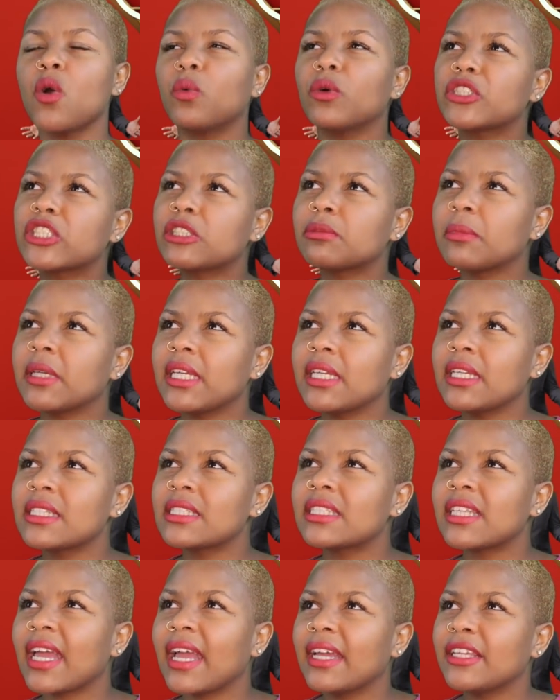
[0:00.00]
which
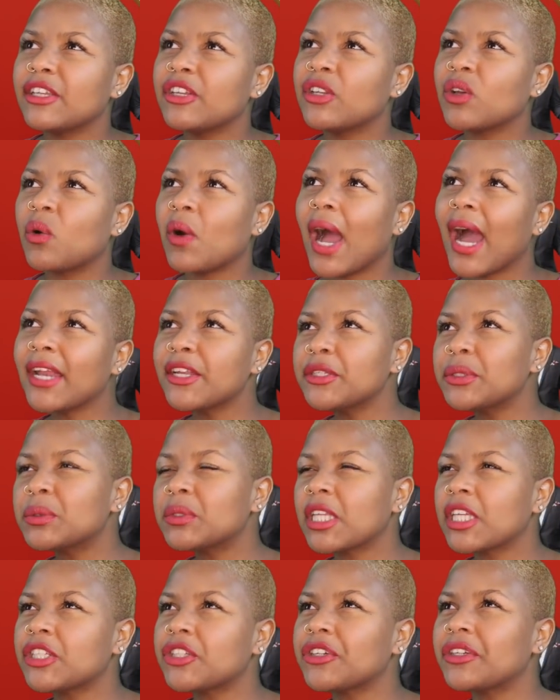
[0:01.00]
means that, you know, how do
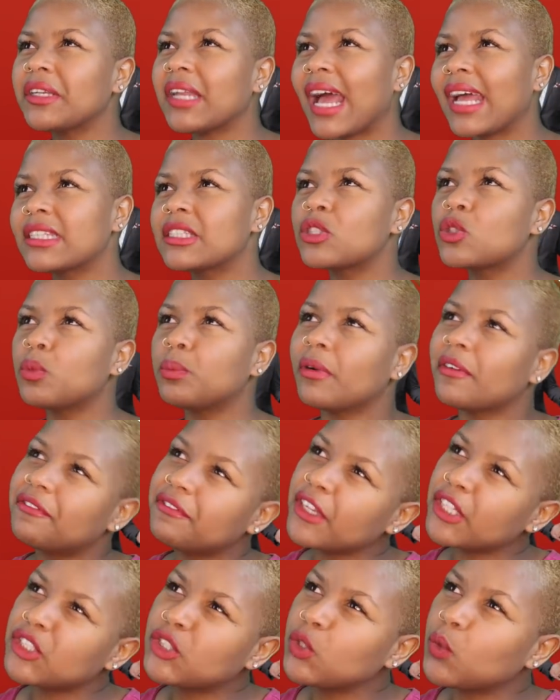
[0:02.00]
you think you're not
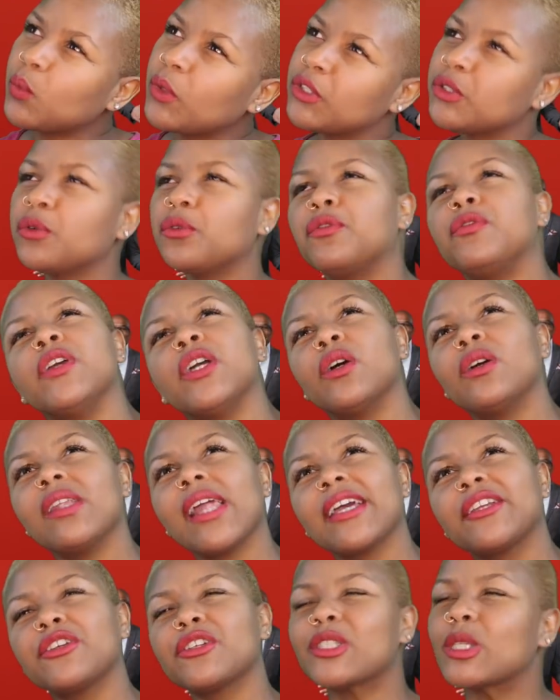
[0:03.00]
superficial when you feel
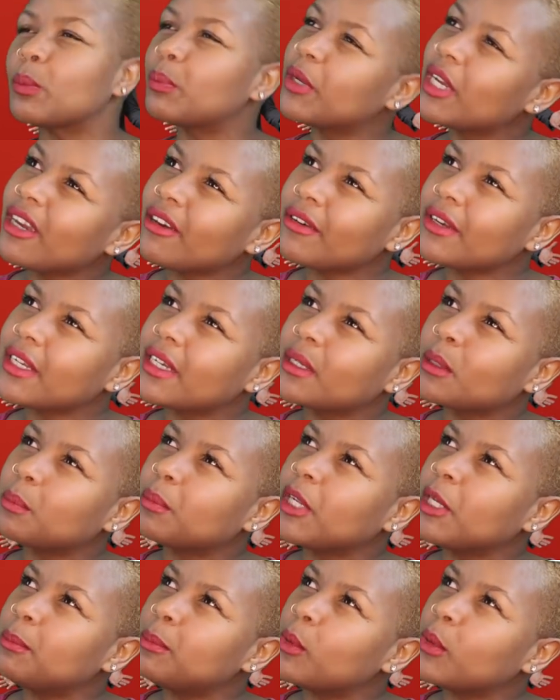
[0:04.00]
like you're superior to
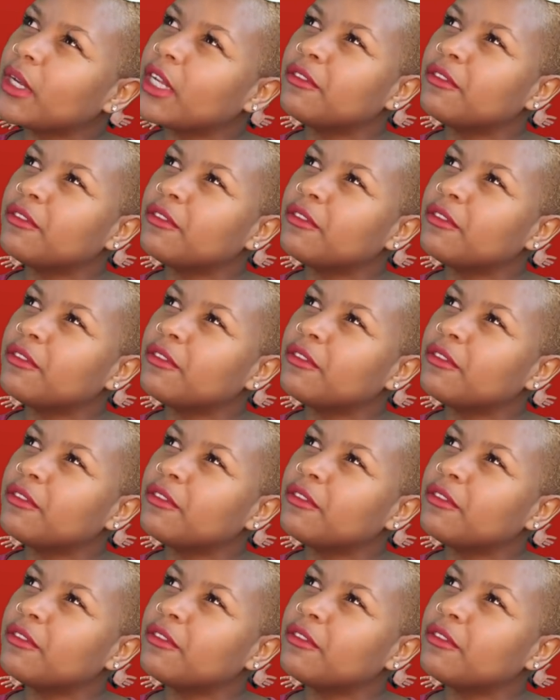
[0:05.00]
people,